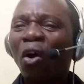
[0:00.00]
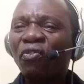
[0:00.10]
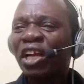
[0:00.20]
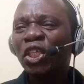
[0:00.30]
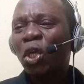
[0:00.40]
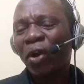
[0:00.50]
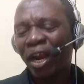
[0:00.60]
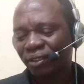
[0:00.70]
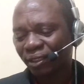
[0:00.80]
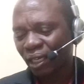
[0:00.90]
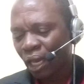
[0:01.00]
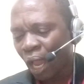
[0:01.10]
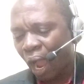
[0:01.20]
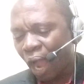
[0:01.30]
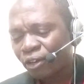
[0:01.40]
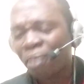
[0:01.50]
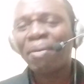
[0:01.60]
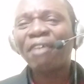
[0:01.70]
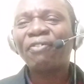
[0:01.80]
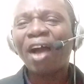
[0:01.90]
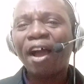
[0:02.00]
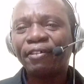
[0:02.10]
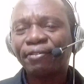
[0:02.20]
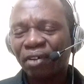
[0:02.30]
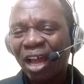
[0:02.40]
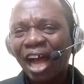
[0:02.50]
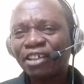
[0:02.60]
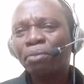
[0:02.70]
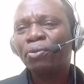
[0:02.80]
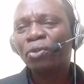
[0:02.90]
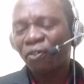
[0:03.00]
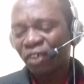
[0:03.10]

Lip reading: of endurance. And number 5 attribute of